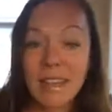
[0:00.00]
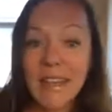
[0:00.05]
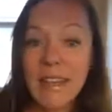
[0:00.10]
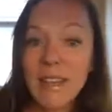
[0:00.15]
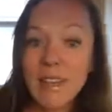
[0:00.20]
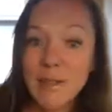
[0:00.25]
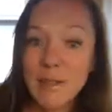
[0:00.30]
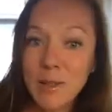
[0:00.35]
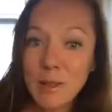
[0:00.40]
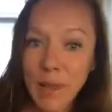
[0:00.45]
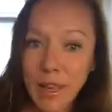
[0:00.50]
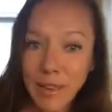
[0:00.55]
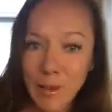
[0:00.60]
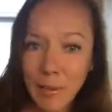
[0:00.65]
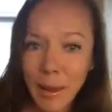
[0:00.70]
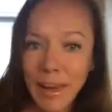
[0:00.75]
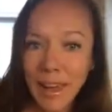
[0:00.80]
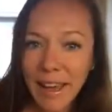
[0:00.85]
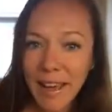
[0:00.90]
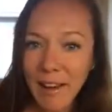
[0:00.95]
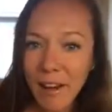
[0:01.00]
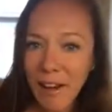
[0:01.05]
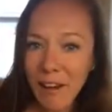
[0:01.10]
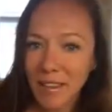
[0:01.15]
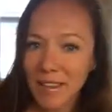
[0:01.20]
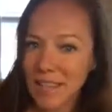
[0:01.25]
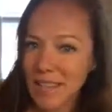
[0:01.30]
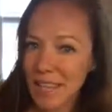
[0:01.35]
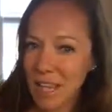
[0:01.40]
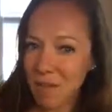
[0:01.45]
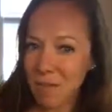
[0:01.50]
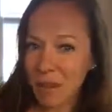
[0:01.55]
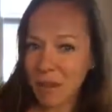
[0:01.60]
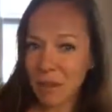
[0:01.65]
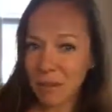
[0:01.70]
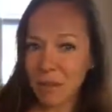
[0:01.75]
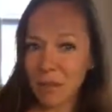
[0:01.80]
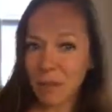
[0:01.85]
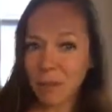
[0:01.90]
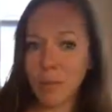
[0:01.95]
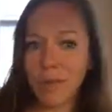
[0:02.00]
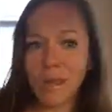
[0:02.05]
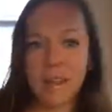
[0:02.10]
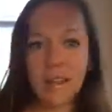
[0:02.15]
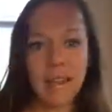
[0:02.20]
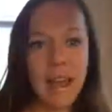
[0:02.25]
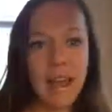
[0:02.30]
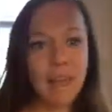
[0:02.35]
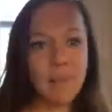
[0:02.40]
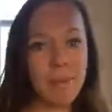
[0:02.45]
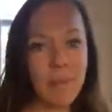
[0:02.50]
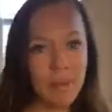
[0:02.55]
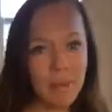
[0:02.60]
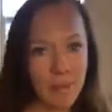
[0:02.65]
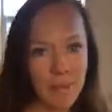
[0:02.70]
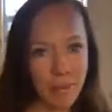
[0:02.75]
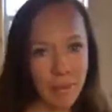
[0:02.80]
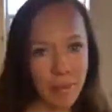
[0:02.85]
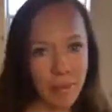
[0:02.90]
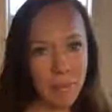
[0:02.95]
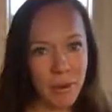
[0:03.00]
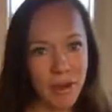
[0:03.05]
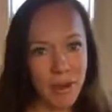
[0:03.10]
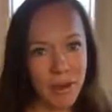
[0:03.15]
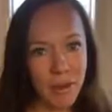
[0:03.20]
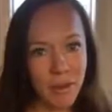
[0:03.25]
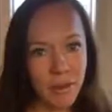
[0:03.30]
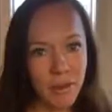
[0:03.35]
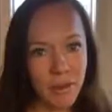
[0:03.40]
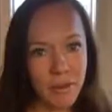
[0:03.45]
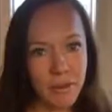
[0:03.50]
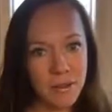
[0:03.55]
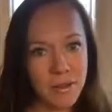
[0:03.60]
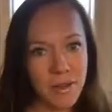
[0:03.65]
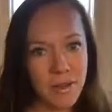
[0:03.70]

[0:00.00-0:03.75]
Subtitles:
So that's why I call this Keeping It Real, because I may be in my workout clothes.